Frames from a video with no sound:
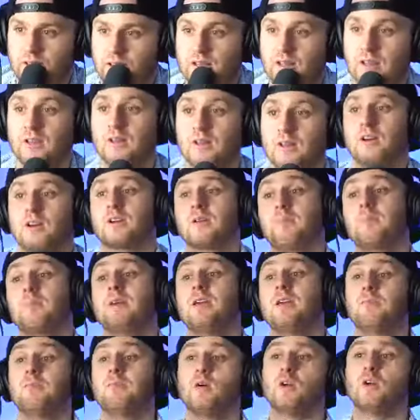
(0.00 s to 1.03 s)
Look,
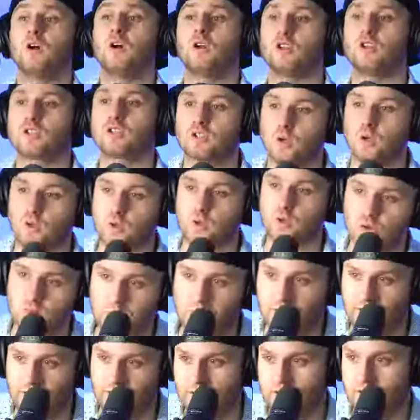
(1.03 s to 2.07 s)
people go to social
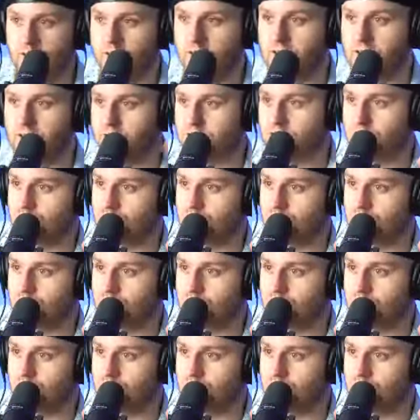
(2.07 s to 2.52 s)
media because they're